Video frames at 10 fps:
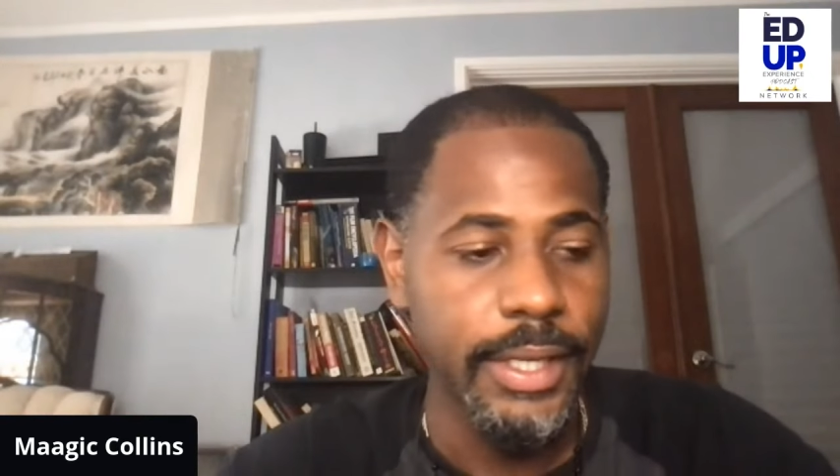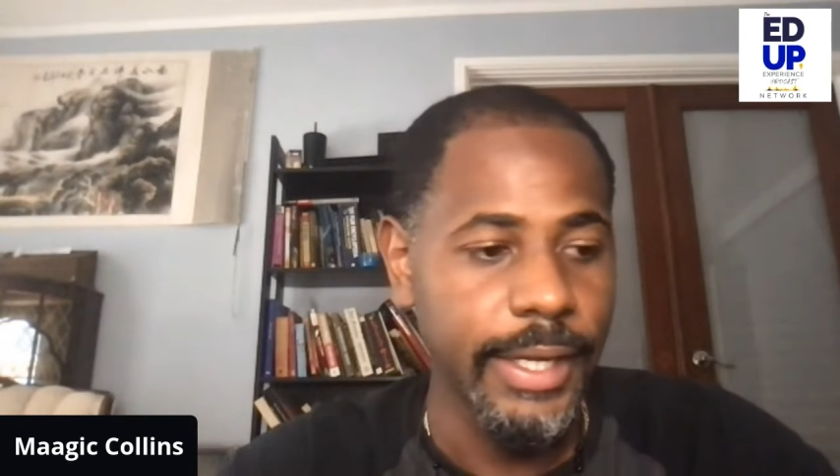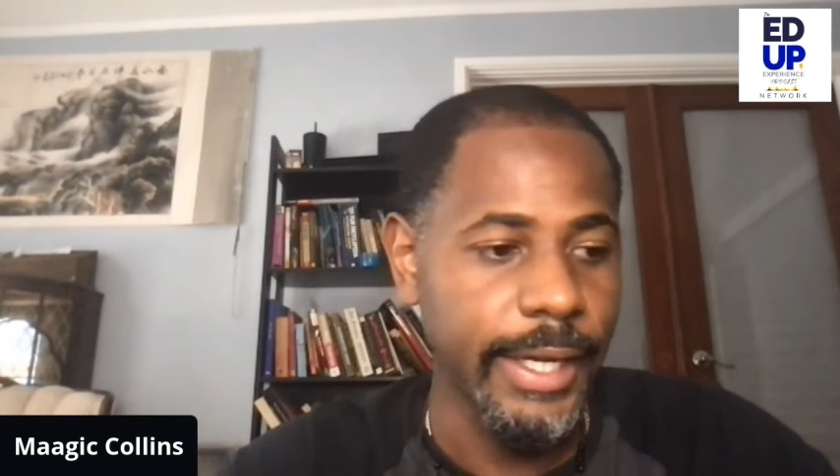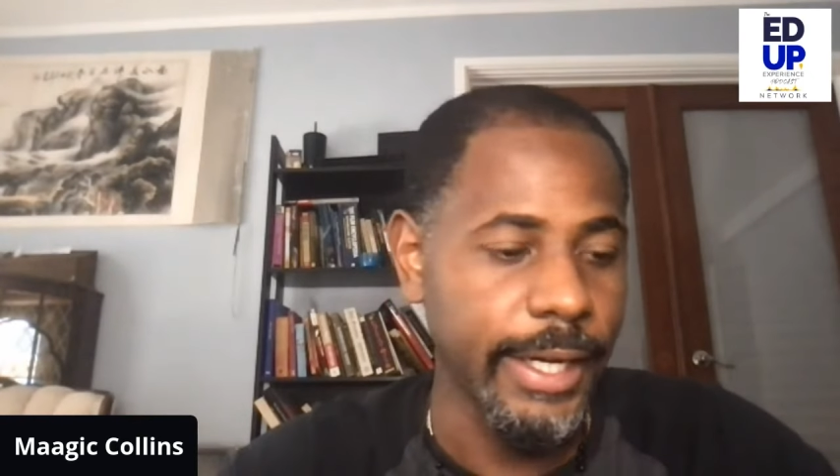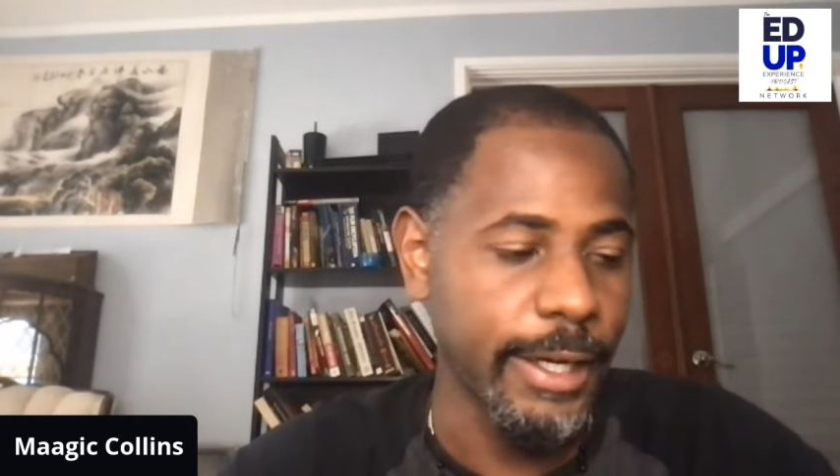
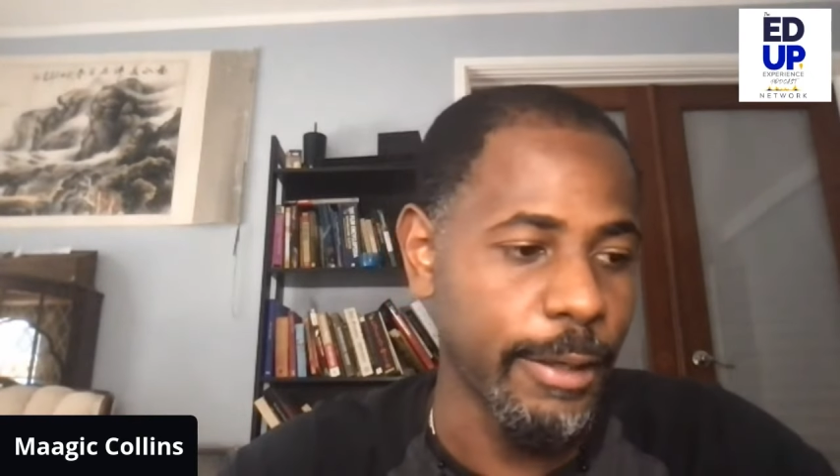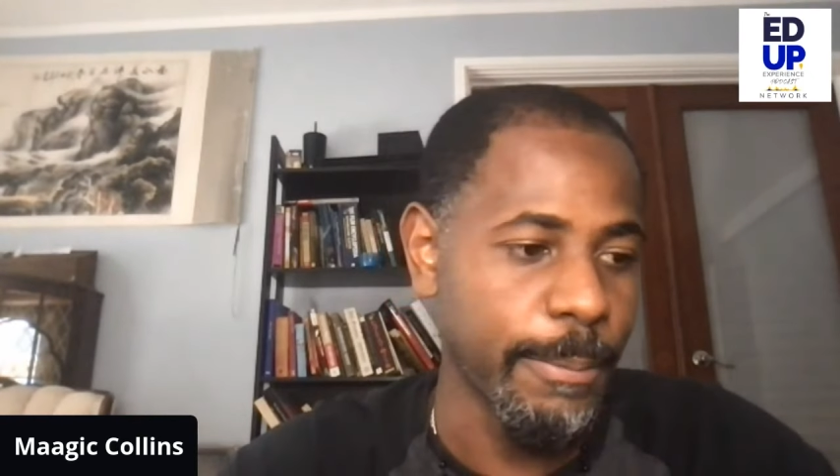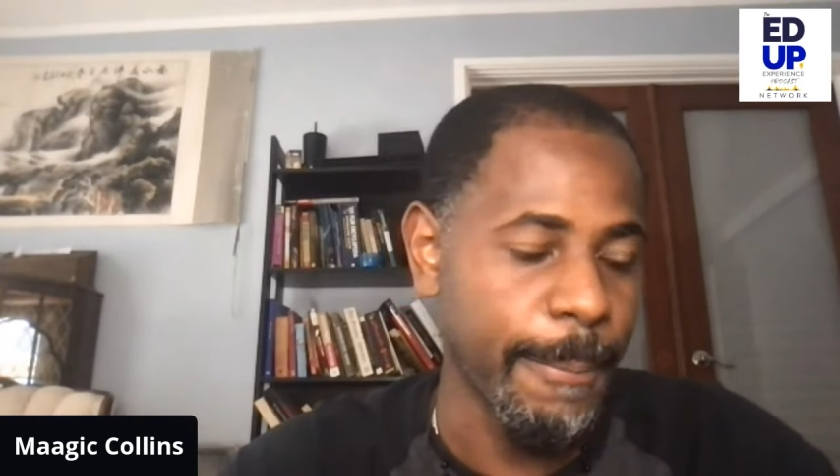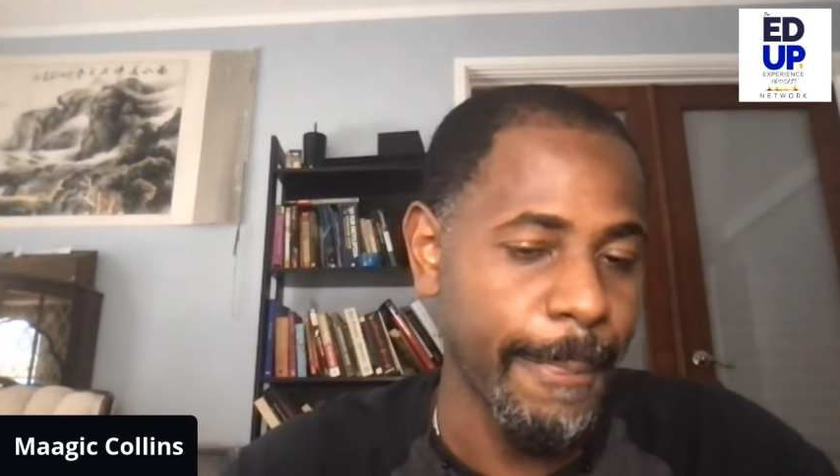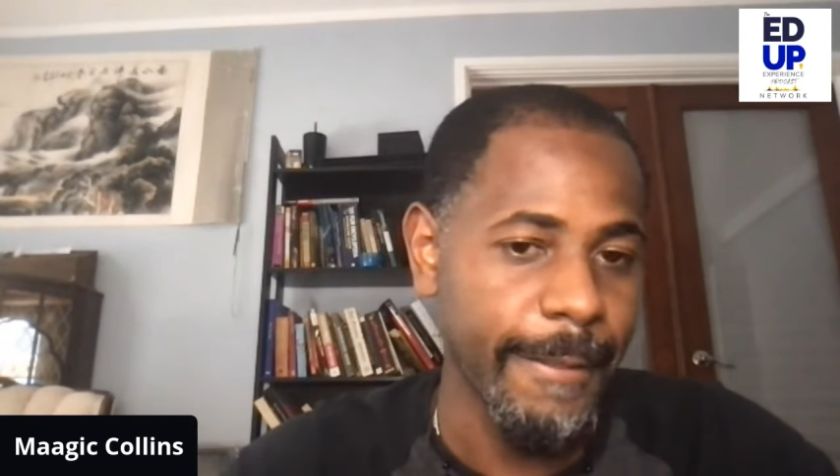
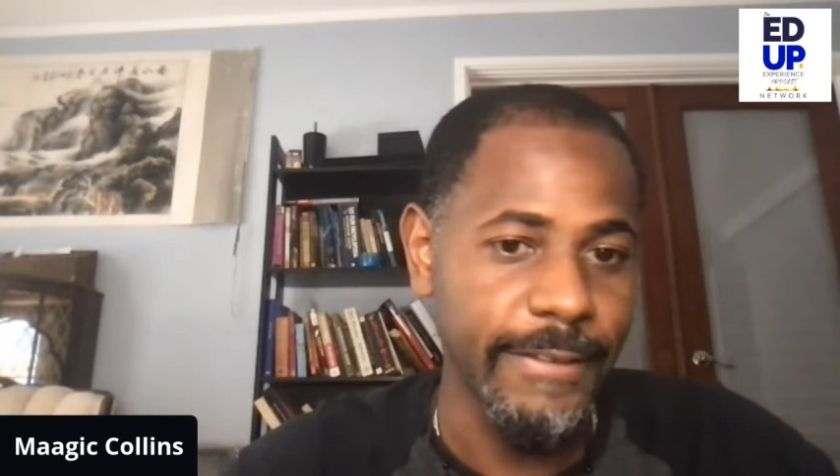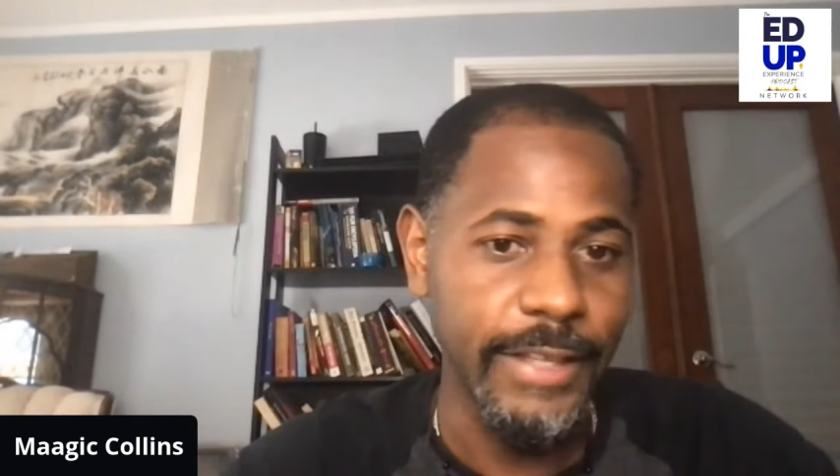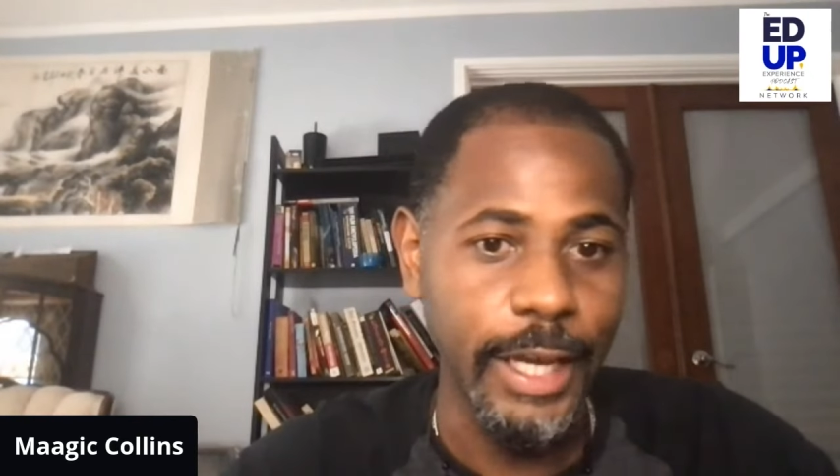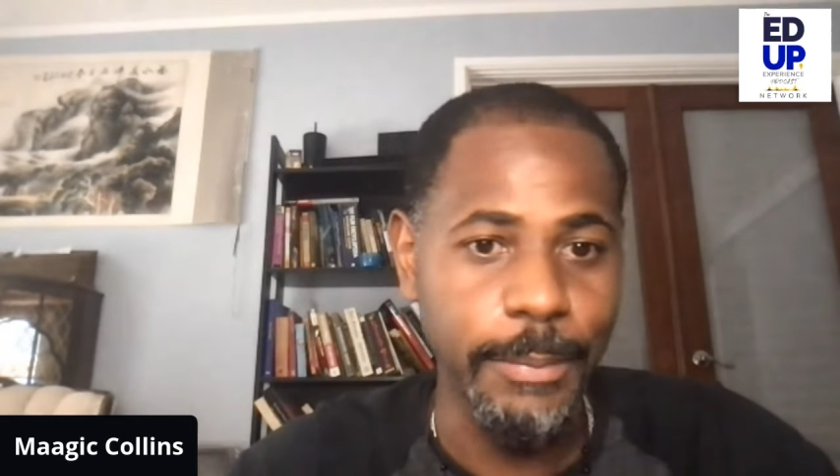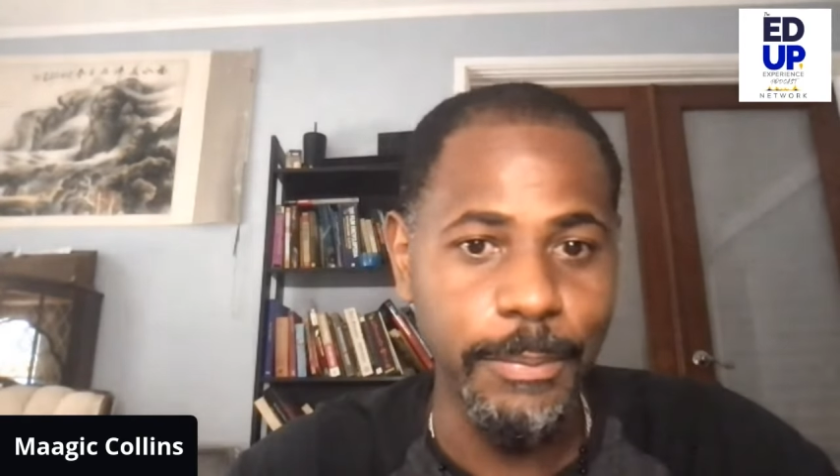Because
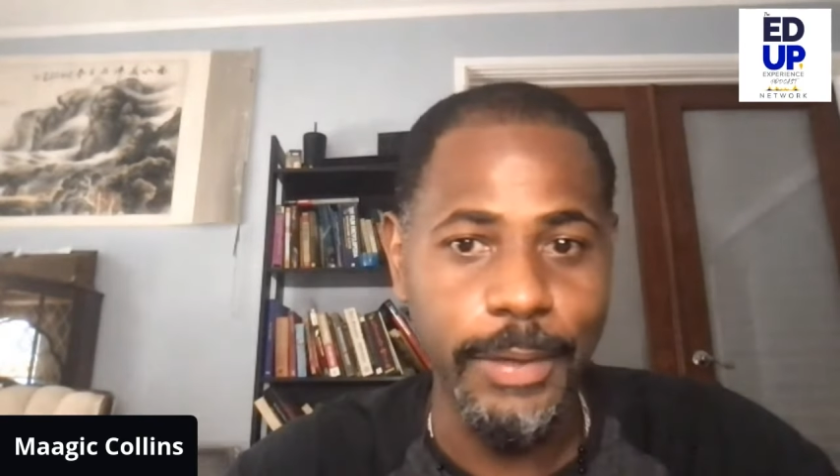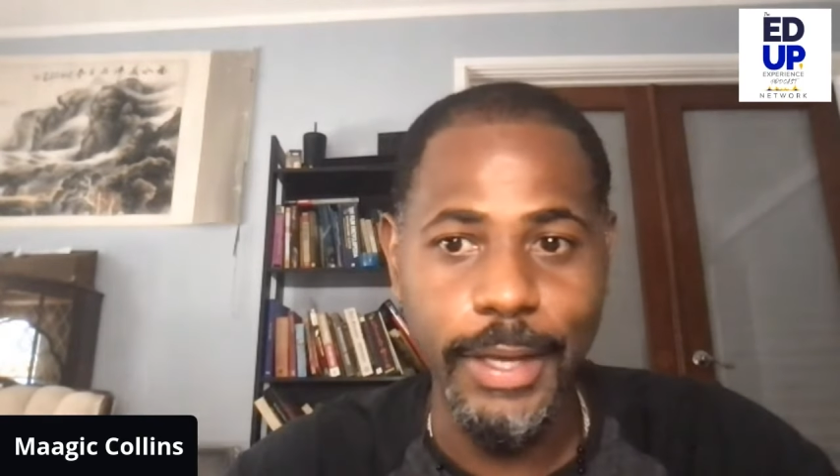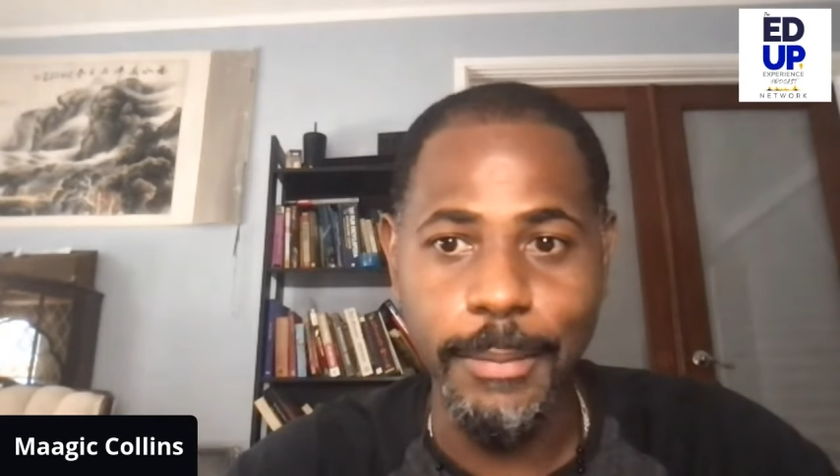I'm